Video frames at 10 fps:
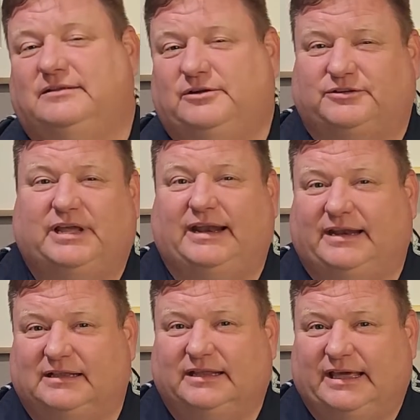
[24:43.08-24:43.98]
you're
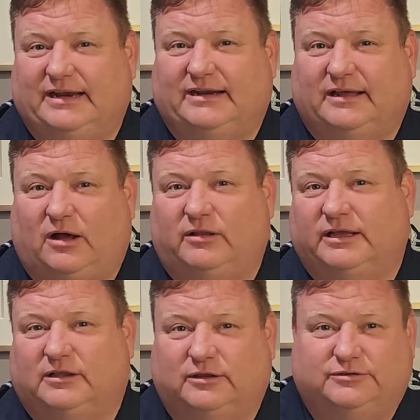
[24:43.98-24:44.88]
technically in an
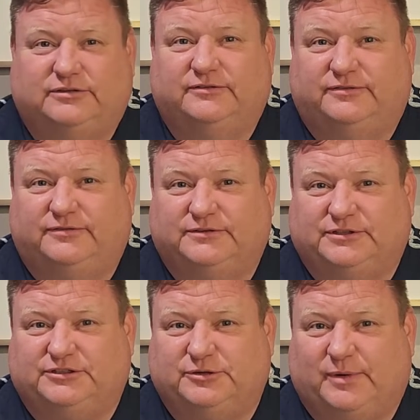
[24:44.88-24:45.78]
all-inclusive
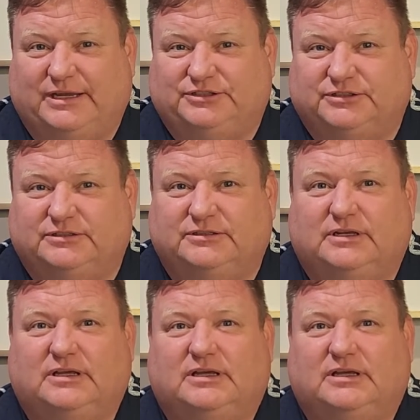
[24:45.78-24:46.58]
situation.